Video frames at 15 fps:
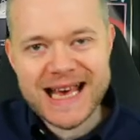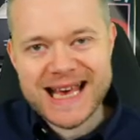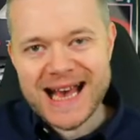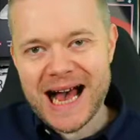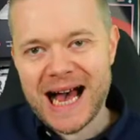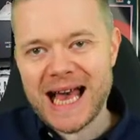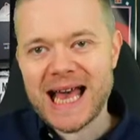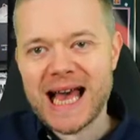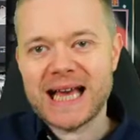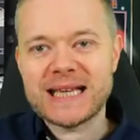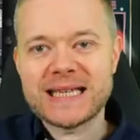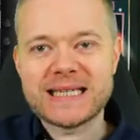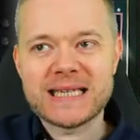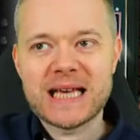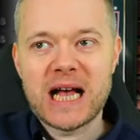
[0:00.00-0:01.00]

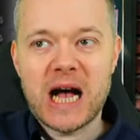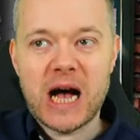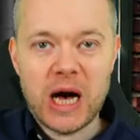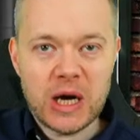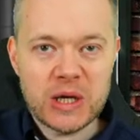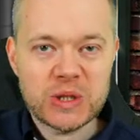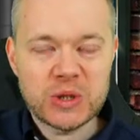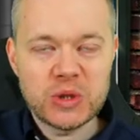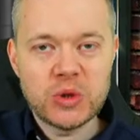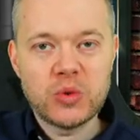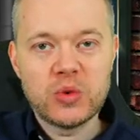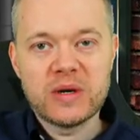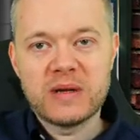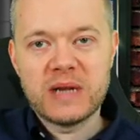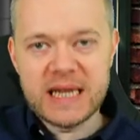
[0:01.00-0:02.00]
Ajax,
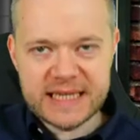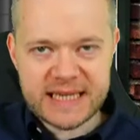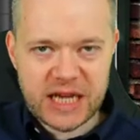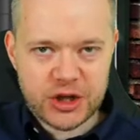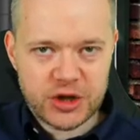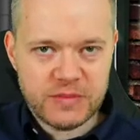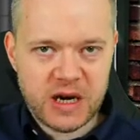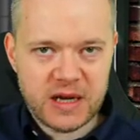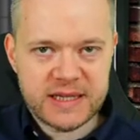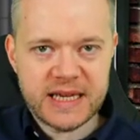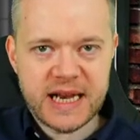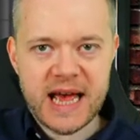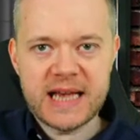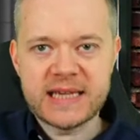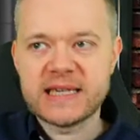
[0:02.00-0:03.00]
Arsenal, Lisandro
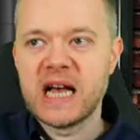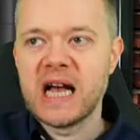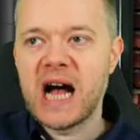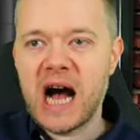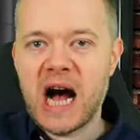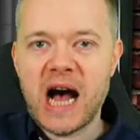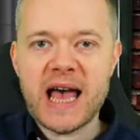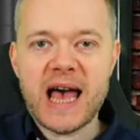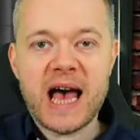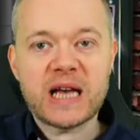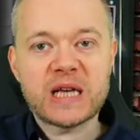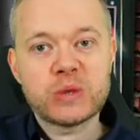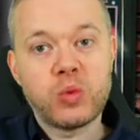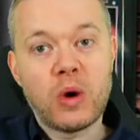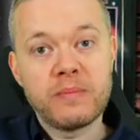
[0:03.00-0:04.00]
Martinez,
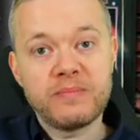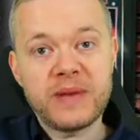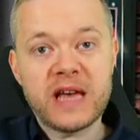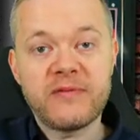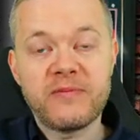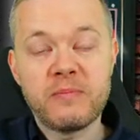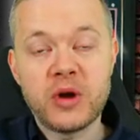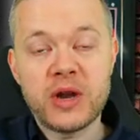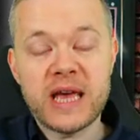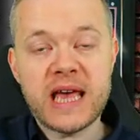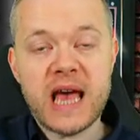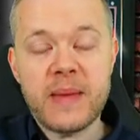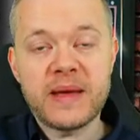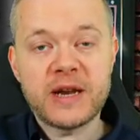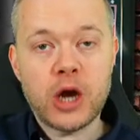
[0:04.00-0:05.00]
Ajax want big money
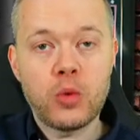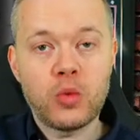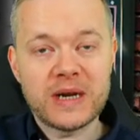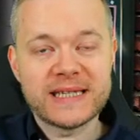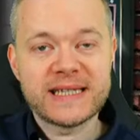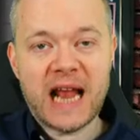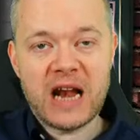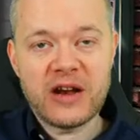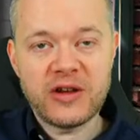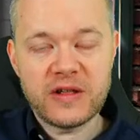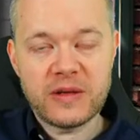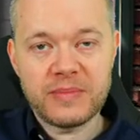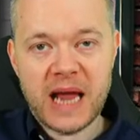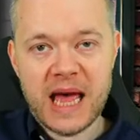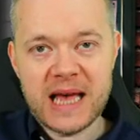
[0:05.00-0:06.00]
and they don't want to sell any other
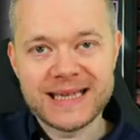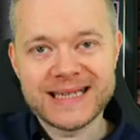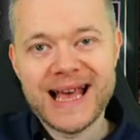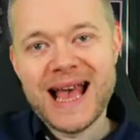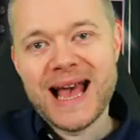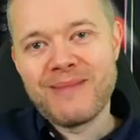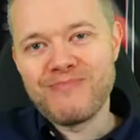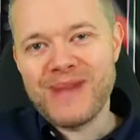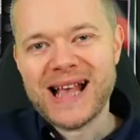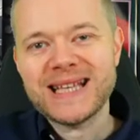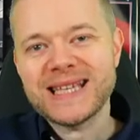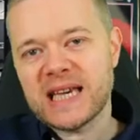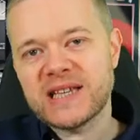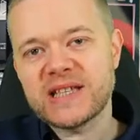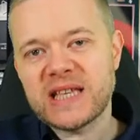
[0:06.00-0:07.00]
players.
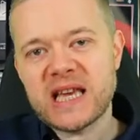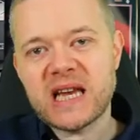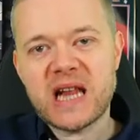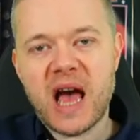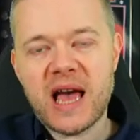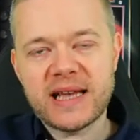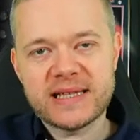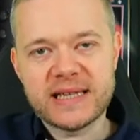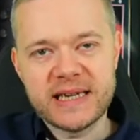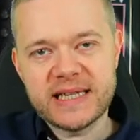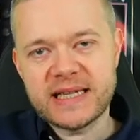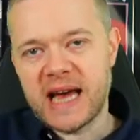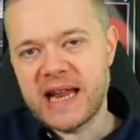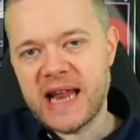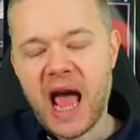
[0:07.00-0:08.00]
Manchester
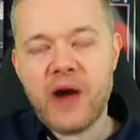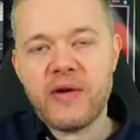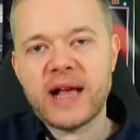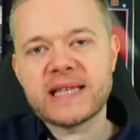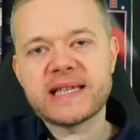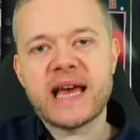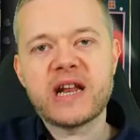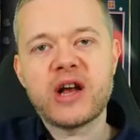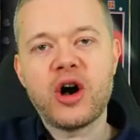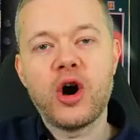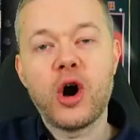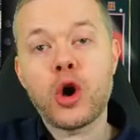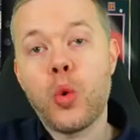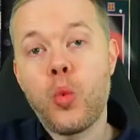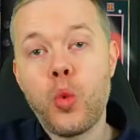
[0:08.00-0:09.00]
United and Erik Ten
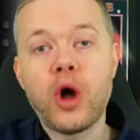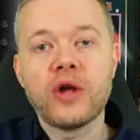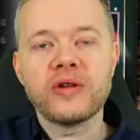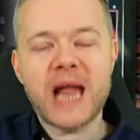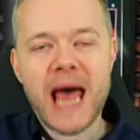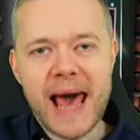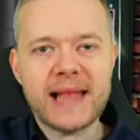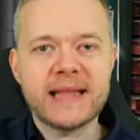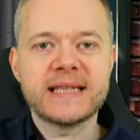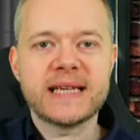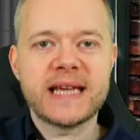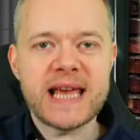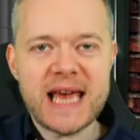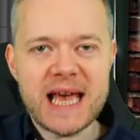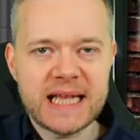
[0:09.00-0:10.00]
Hag want
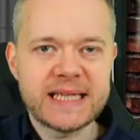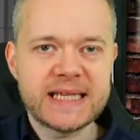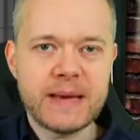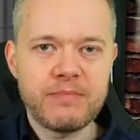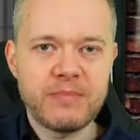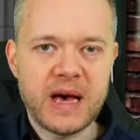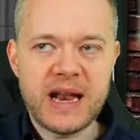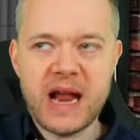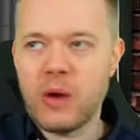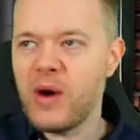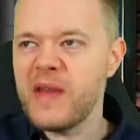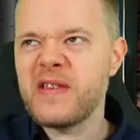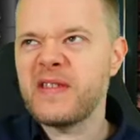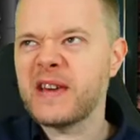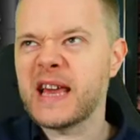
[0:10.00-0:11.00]
Antony and Timber. Now,
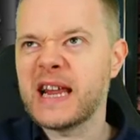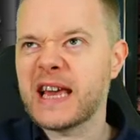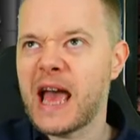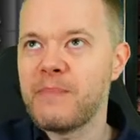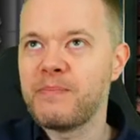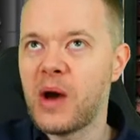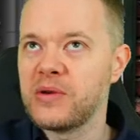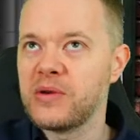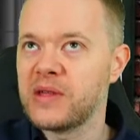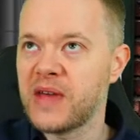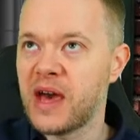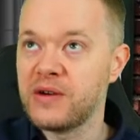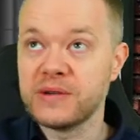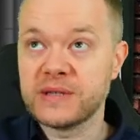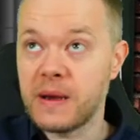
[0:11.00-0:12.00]
whether they're going to get both of
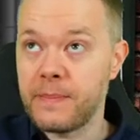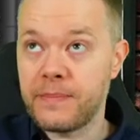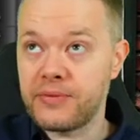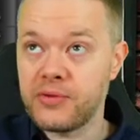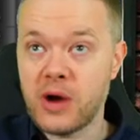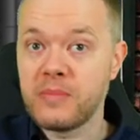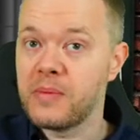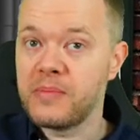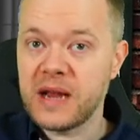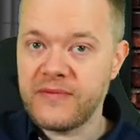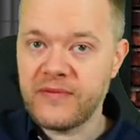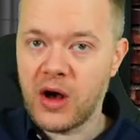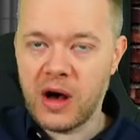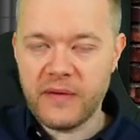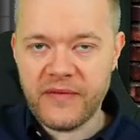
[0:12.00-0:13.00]
those, probably
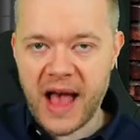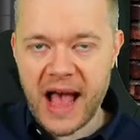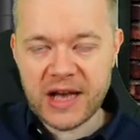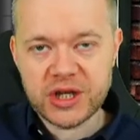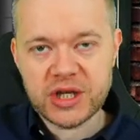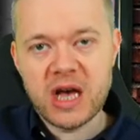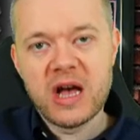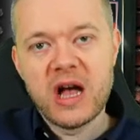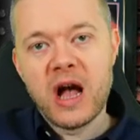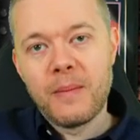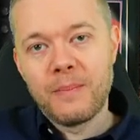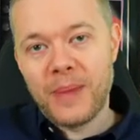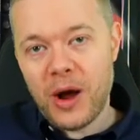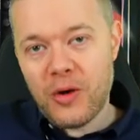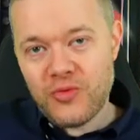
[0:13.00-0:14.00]
far fetched.
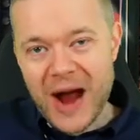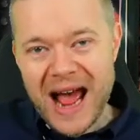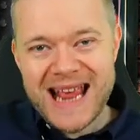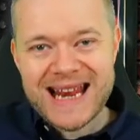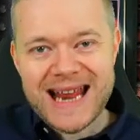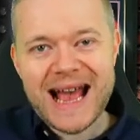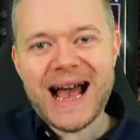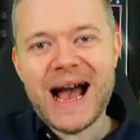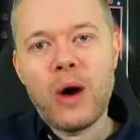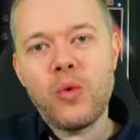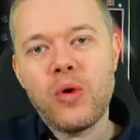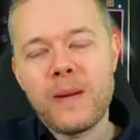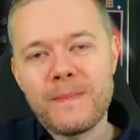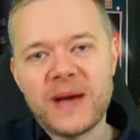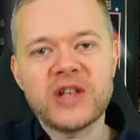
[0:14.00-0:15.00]
But right
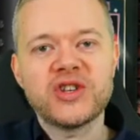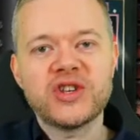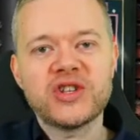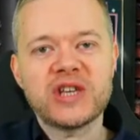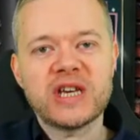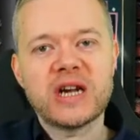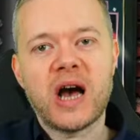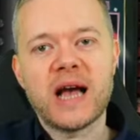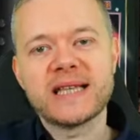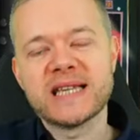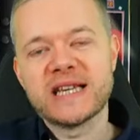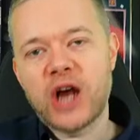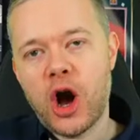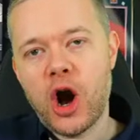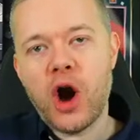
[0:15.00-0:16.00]
now, Manchester
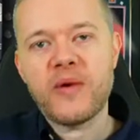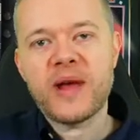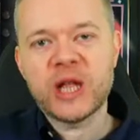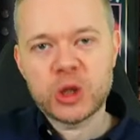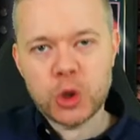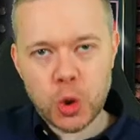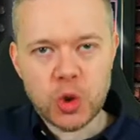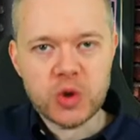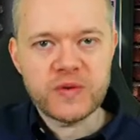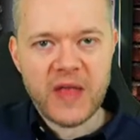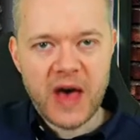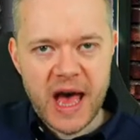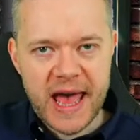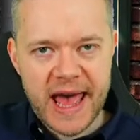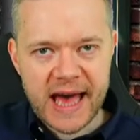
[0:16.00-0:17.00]
United are in talks with
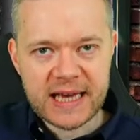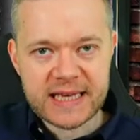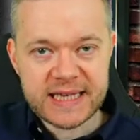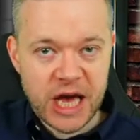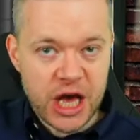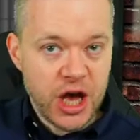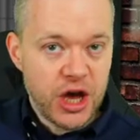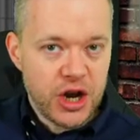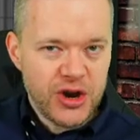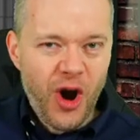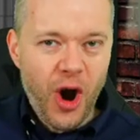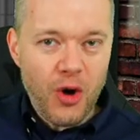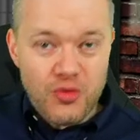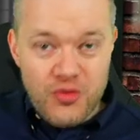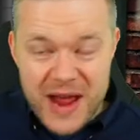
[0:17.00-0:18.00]
Ajax,
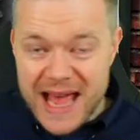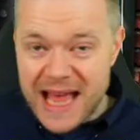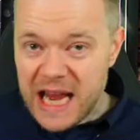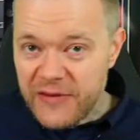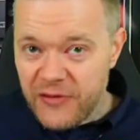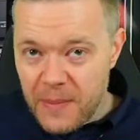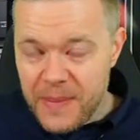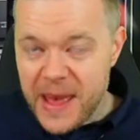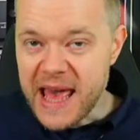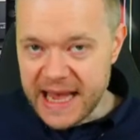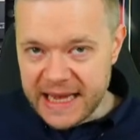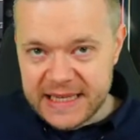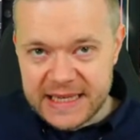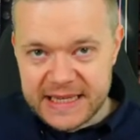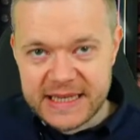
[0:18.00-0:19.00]
not really for
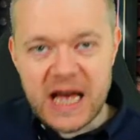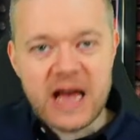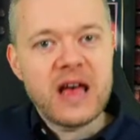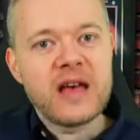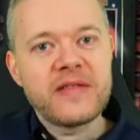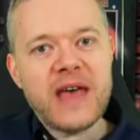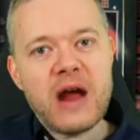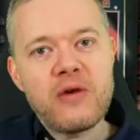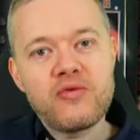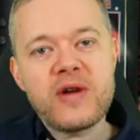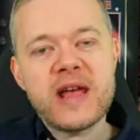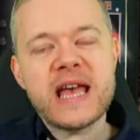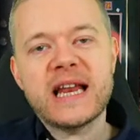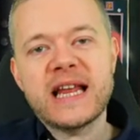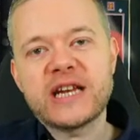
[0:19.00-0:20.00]
bids, they're
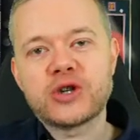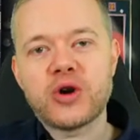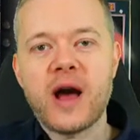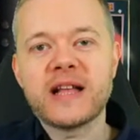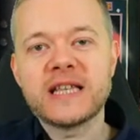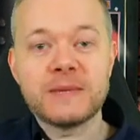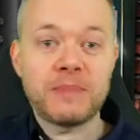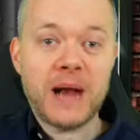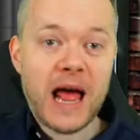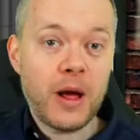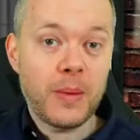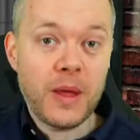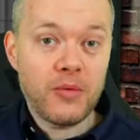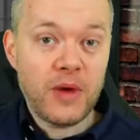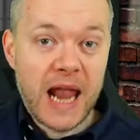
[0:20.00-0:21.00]
really trying to play
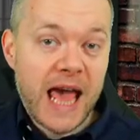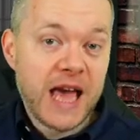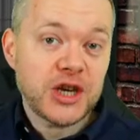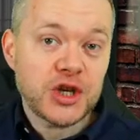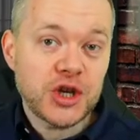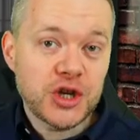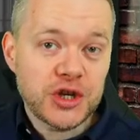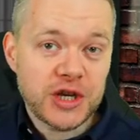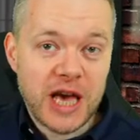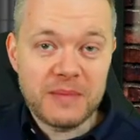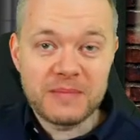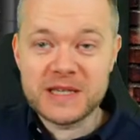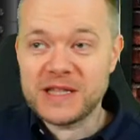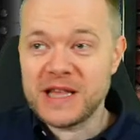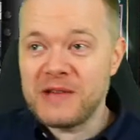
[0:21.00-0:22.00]
on the
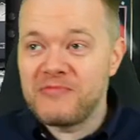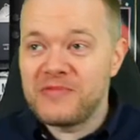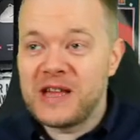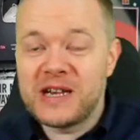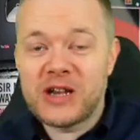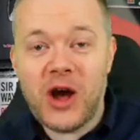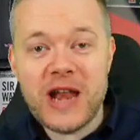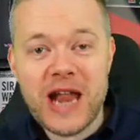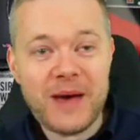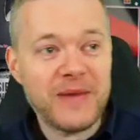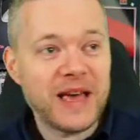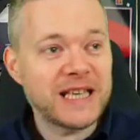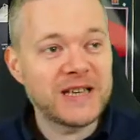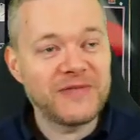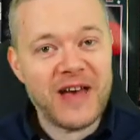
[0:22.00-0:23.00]
relationships, the, the
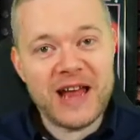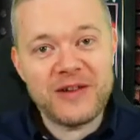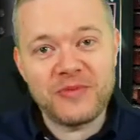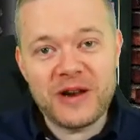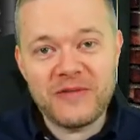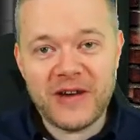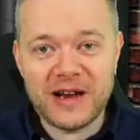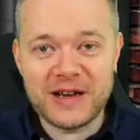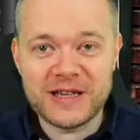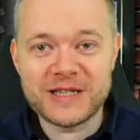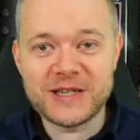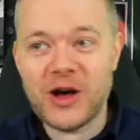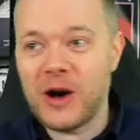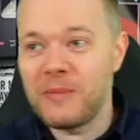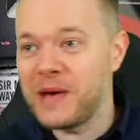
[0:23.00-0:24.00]
dynamics of Edwin van der
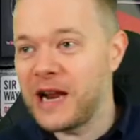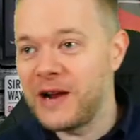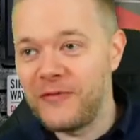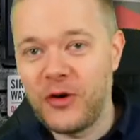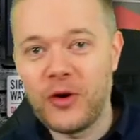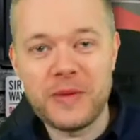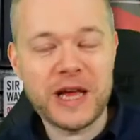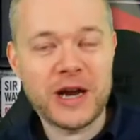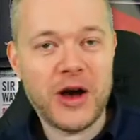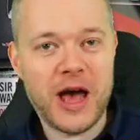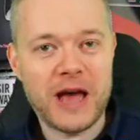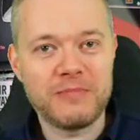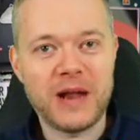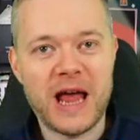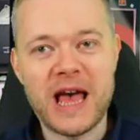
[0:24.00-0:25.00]
Sar being a former
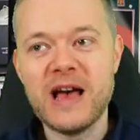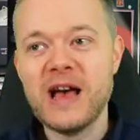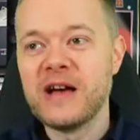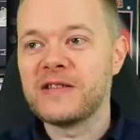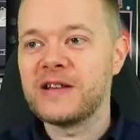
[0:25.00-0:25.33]
United player, the